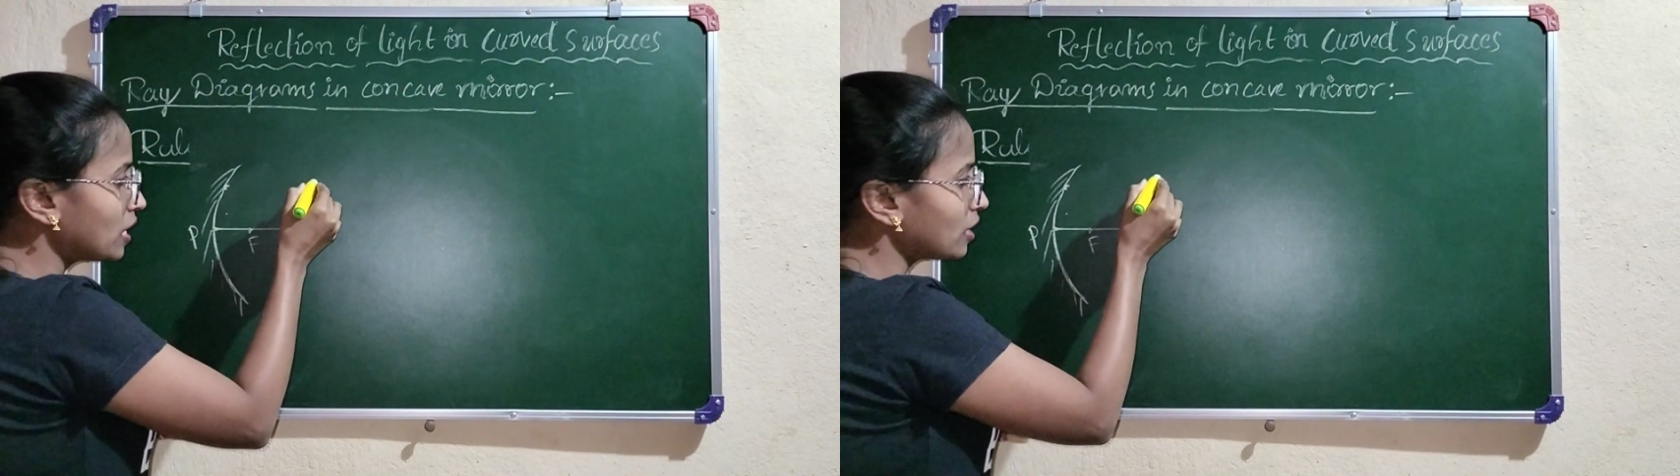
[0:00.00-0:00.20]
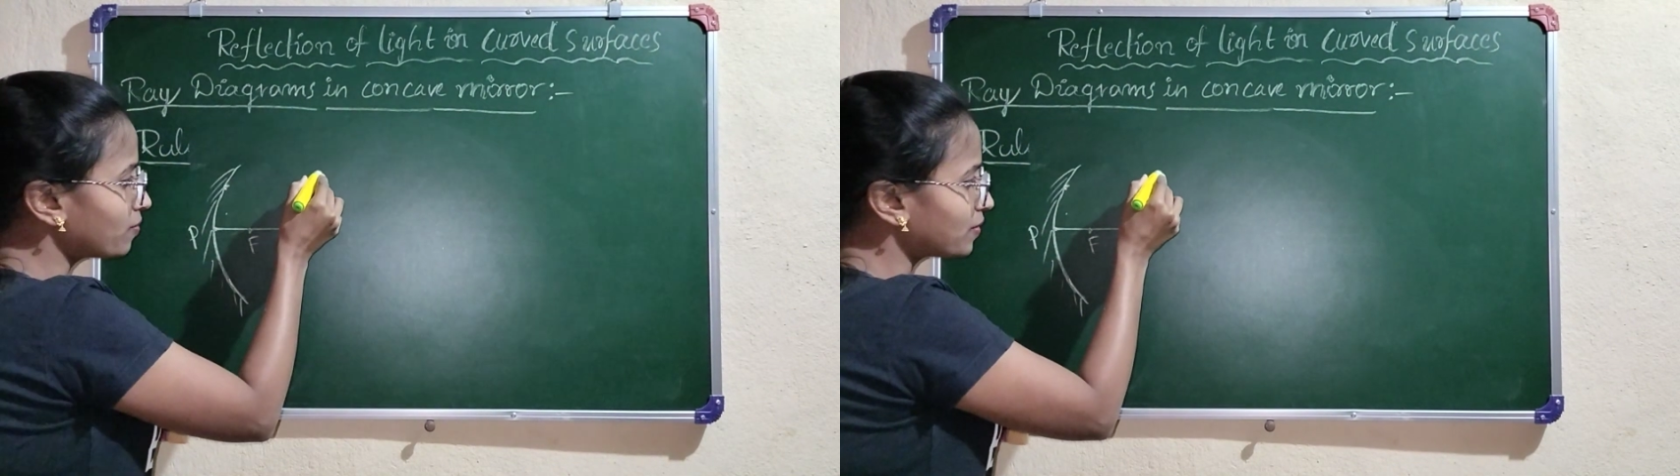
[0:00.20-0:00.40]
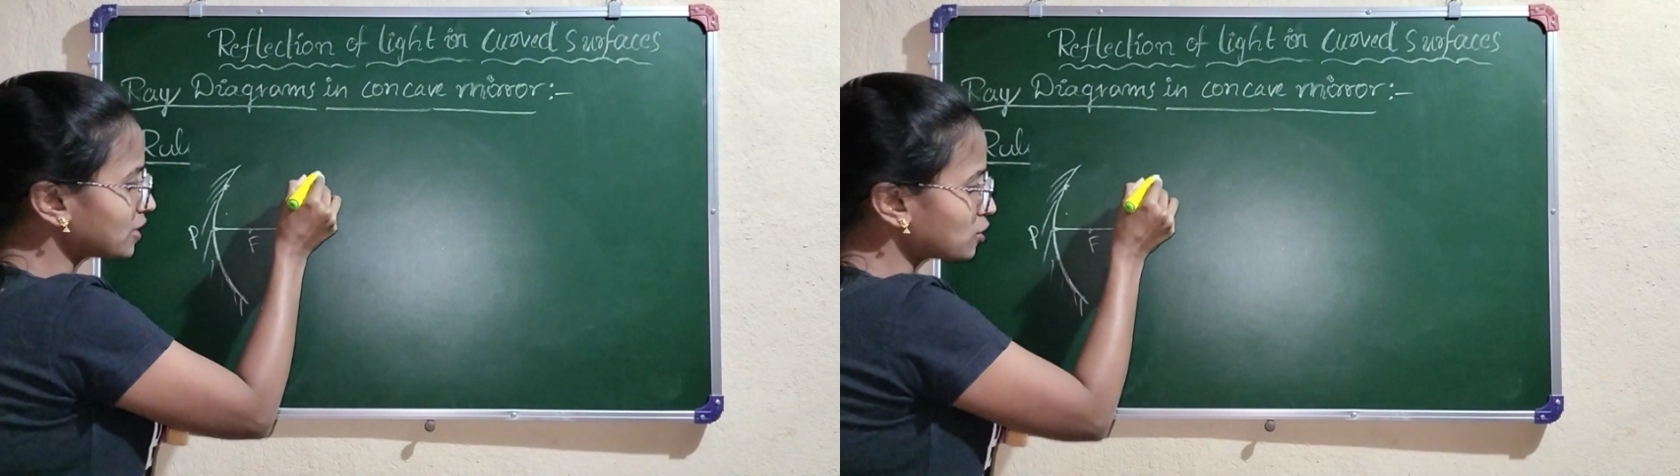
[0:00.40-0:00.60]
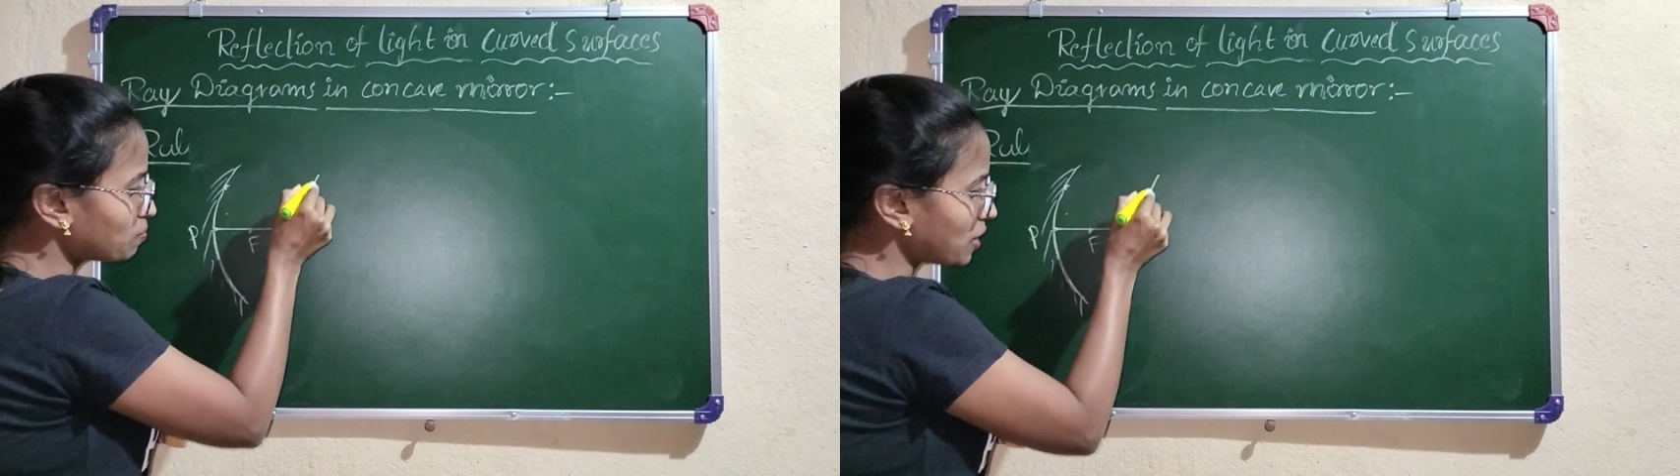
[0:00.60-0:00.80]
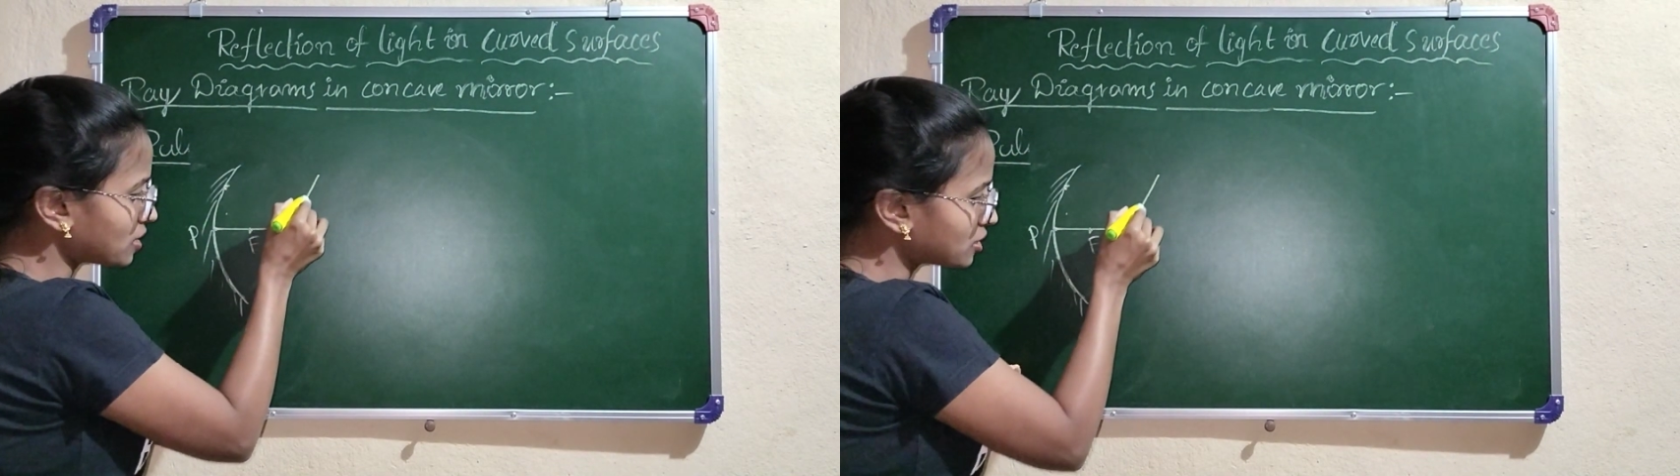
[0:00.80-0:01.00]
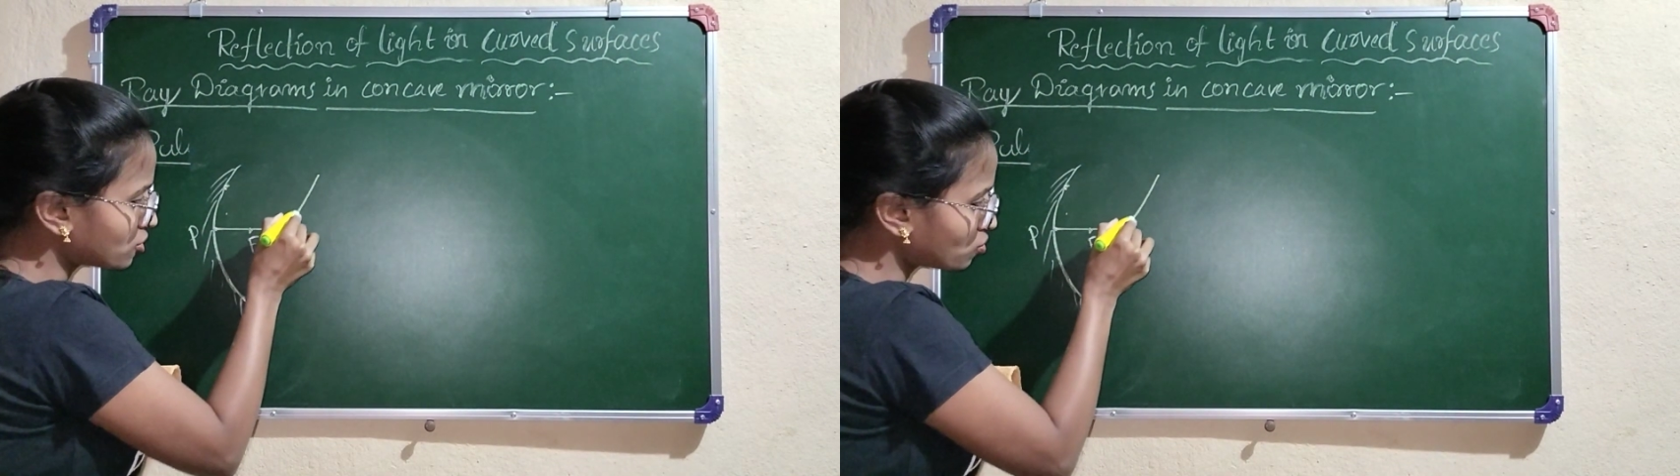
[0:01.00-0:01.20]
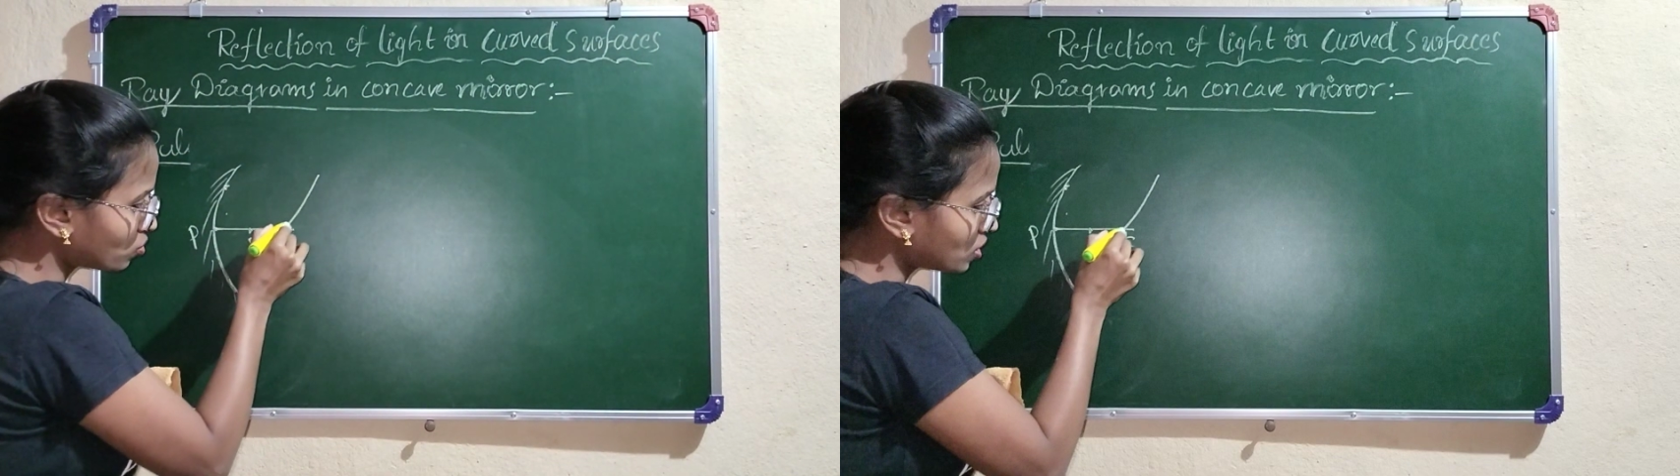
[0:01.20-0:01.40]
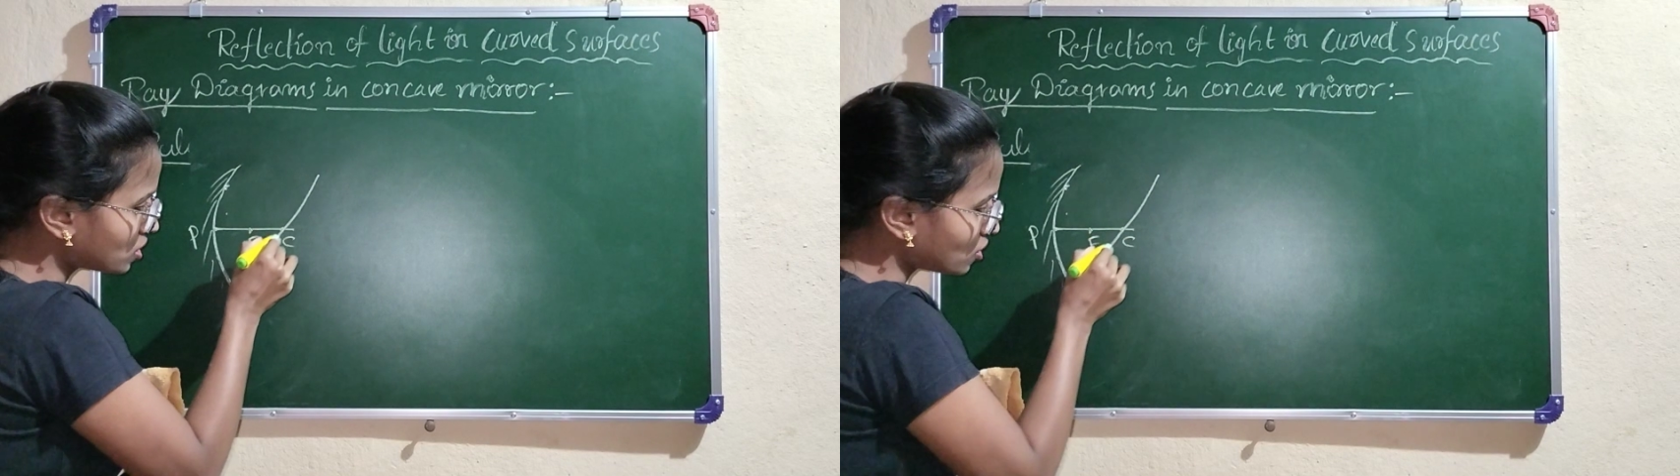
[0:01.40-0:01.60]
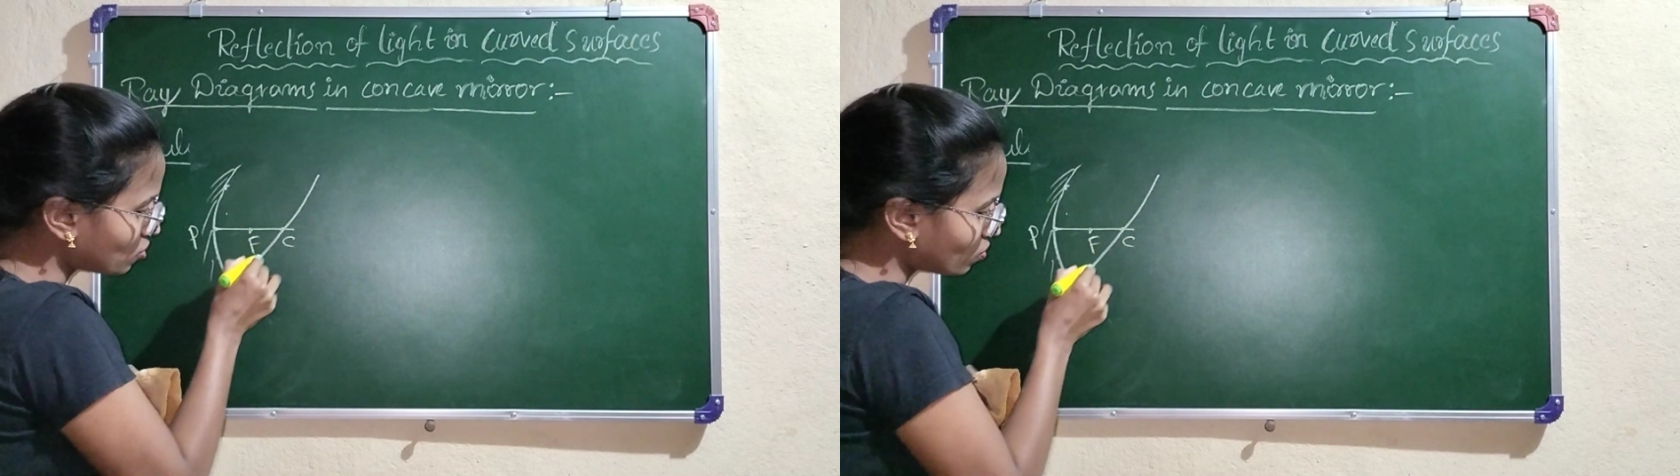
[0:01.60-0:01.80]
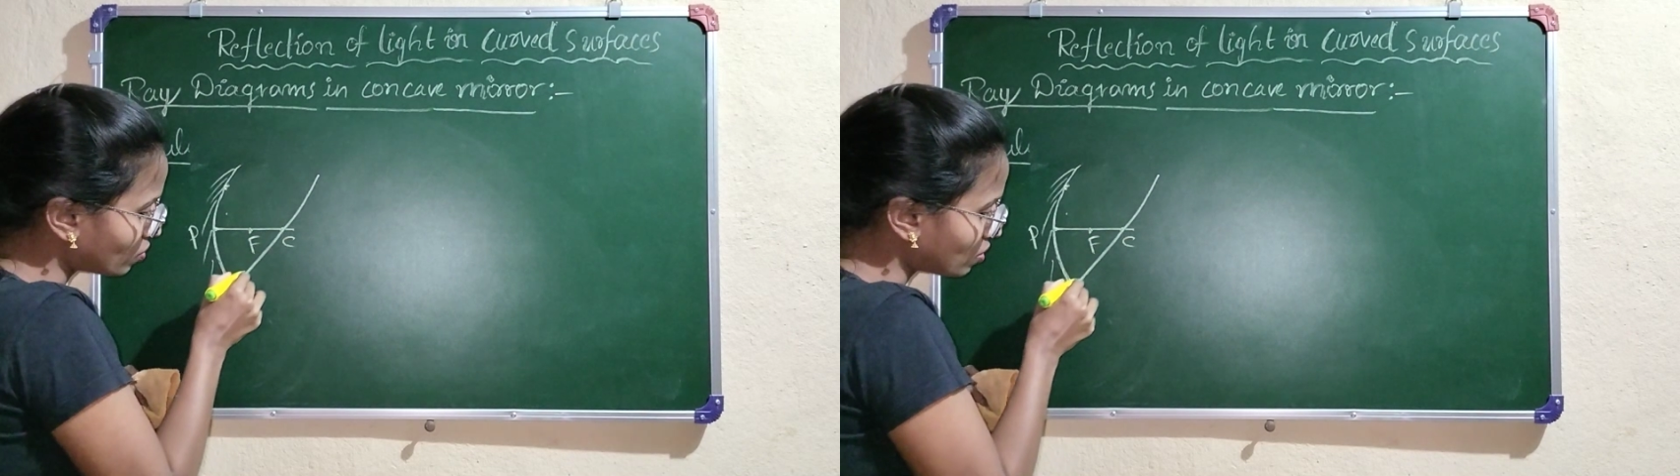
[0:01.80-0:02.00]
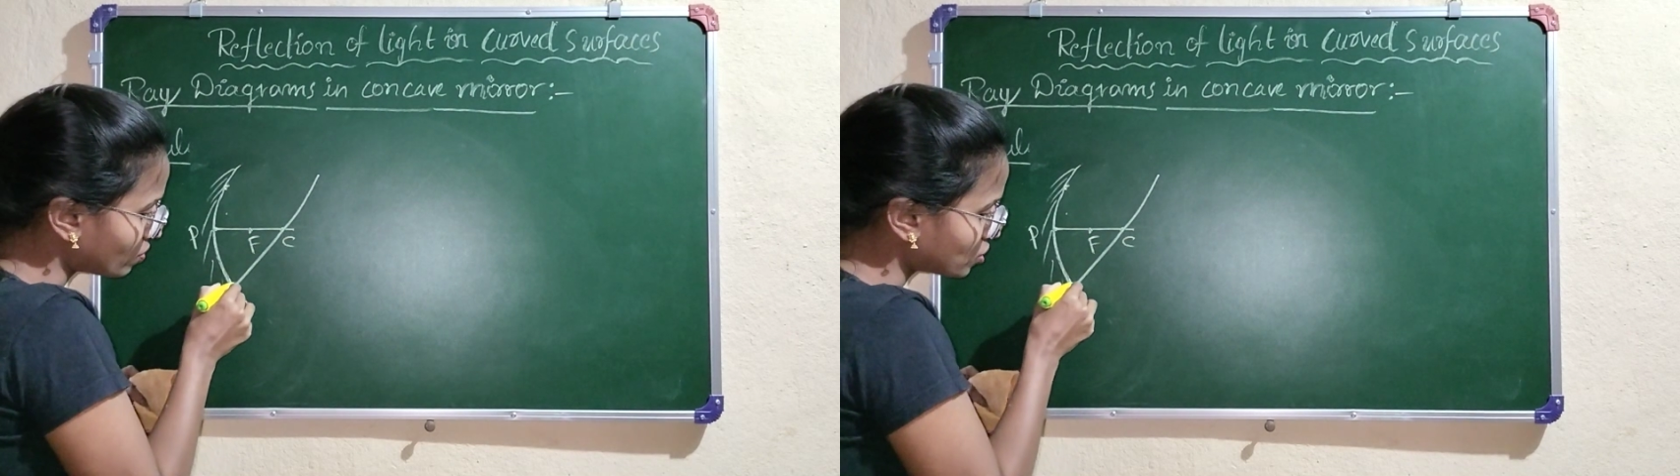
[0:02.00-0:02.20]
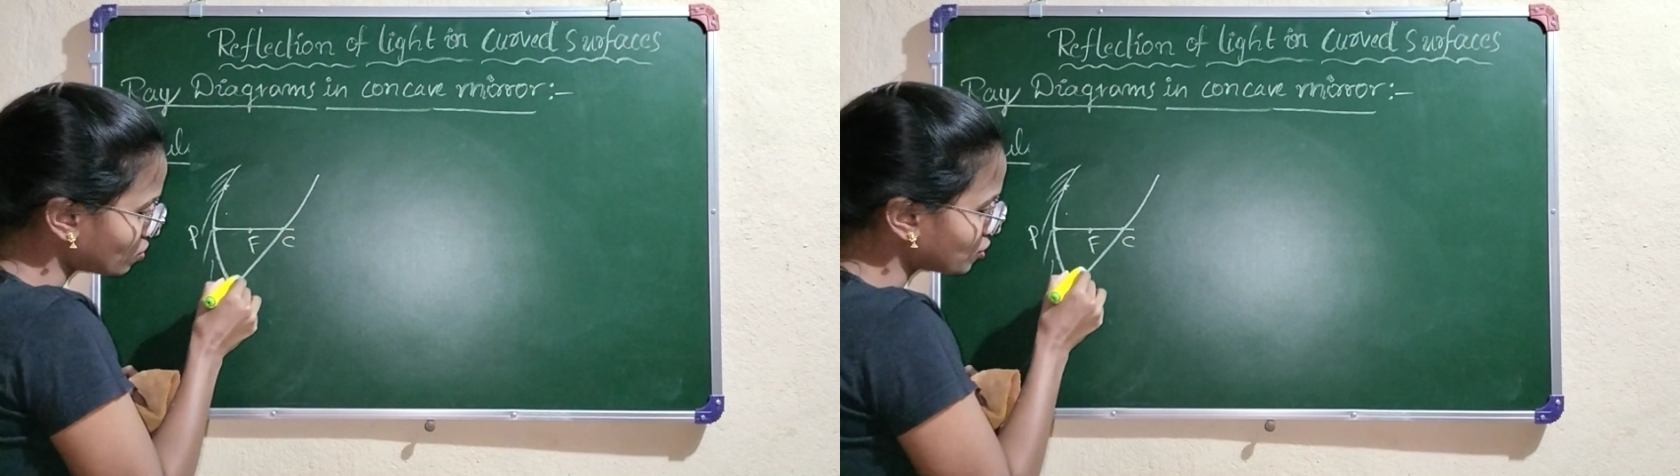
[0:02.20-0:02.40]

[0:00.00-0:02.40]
If it is passes through the center of curvature,